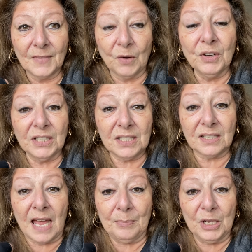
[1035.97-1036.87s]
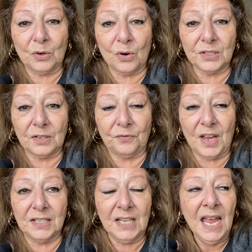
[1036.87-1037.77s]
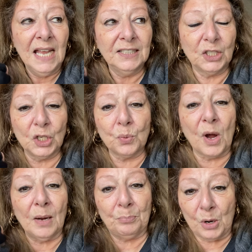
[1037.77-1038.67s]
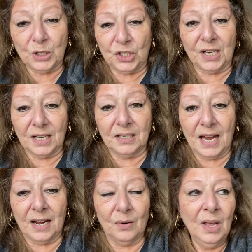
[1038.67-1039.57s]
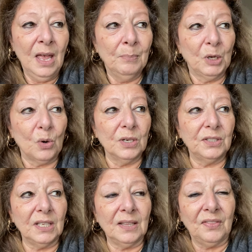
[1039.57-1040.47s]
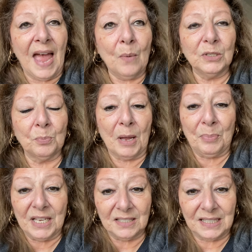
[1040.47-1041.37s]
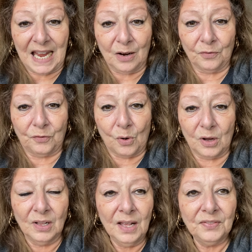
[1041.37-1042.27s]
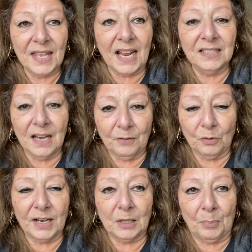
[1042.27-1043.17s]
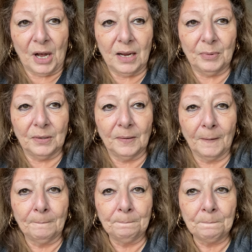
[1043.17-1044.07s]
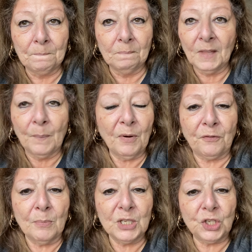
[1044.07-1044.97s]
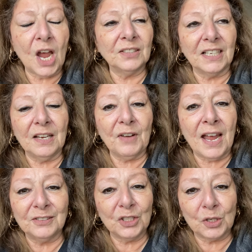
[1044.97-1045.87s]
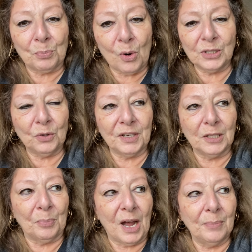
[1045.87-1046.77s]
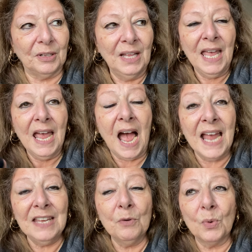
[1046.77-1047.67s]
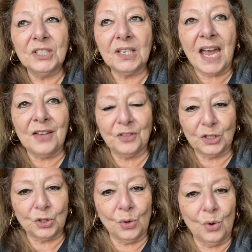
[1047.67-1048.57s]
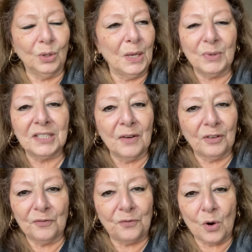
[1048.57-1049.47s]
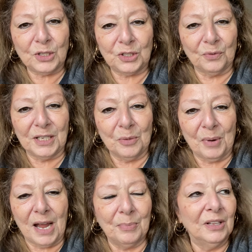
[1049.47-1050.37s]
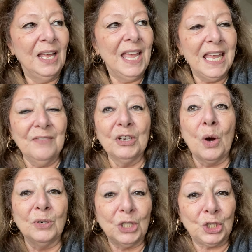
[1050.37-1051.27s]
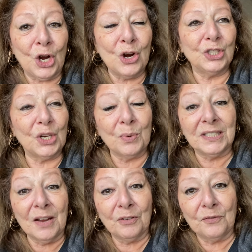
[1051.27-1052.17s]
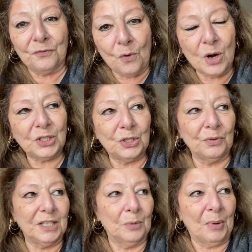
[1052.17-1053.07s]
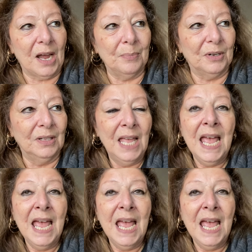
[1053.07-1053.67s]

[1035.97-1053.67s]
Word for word: It really slapped me across the face. This is why I'm pushing it now, because that was my biggest downfall that I never read the Bible. But from a child, I never had the support to read the Bible. I even went to Catholic school. It was never enforced to read the Bible. Even going to church, it was never enforced to read the Bible.